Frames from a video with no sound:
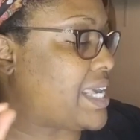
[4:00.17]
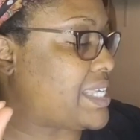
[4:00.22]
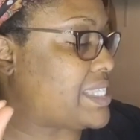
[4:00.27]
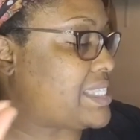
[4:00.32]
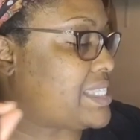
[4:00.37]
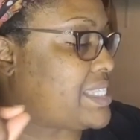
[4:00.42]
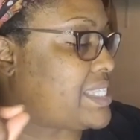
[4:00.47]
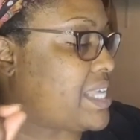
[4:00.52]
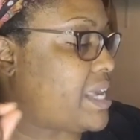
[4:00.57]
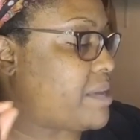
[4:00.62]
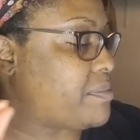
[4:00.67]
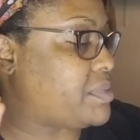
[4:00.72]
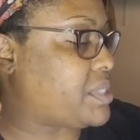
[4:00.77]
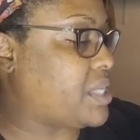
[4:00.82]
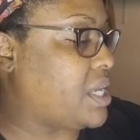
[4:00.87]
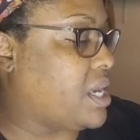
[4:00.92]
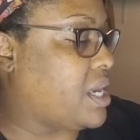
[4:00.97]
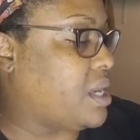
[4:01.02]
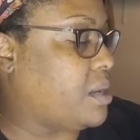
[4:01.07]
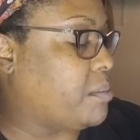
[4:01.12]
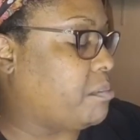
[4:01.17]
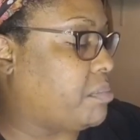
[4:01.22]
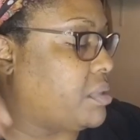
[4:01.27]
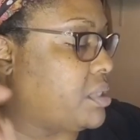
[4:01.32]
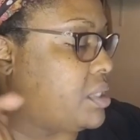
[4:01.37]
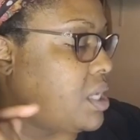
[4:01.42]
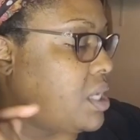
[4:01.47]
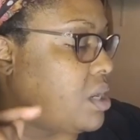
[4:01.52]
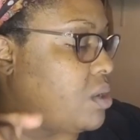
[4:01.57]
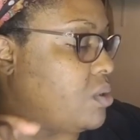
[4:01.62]
accept
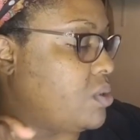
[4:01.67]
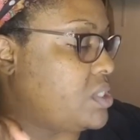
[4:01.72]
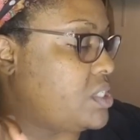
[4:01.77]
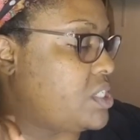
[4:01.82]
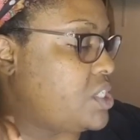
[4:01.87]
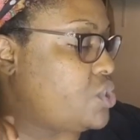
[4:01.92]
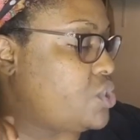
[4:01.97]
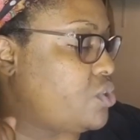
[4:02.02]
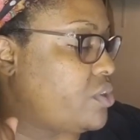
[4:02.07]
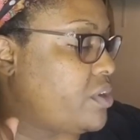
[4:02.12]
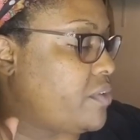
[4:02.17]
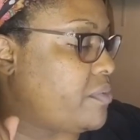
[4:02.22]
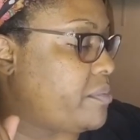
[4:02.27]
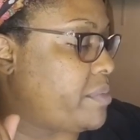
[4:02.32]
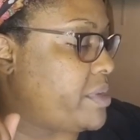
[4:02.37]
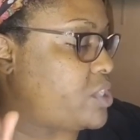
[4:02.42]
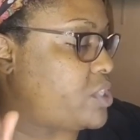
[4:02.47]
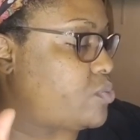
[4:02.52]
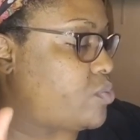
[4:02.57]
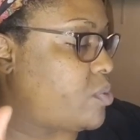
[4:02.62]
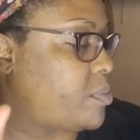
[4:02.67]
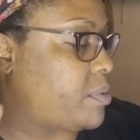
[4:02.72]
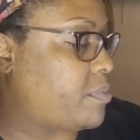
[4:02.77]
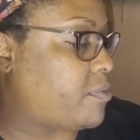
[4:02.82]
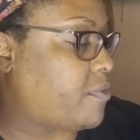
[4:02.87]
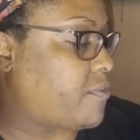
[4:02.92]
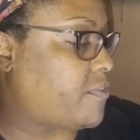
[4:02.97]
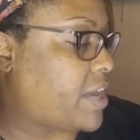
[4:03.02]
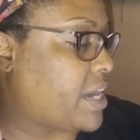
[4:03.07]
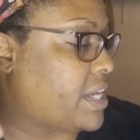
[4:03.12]
below. Additional information will be
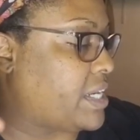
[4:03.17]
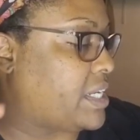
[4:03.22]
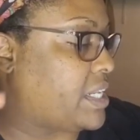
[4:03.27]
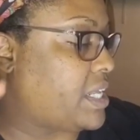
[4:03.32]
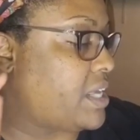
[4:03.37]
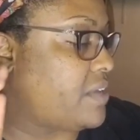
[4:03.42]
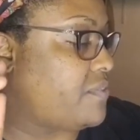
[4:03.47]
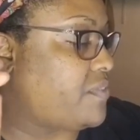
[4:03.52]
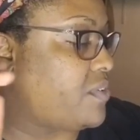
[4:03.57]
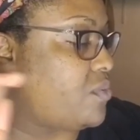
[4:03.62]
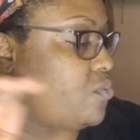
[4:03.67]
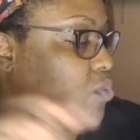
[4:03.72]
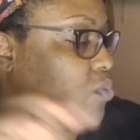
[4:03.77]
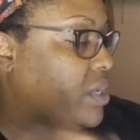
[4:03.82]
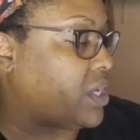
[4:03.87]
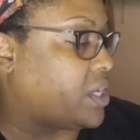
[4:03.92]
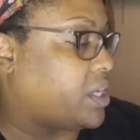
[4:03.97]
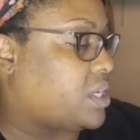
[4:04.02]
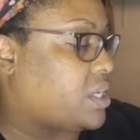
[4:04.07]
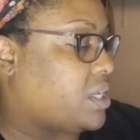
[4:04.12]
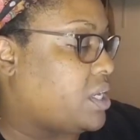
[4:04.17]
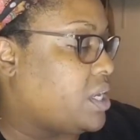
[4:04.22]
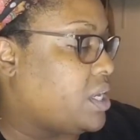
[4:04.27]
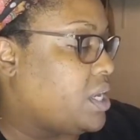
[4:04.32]
provided if when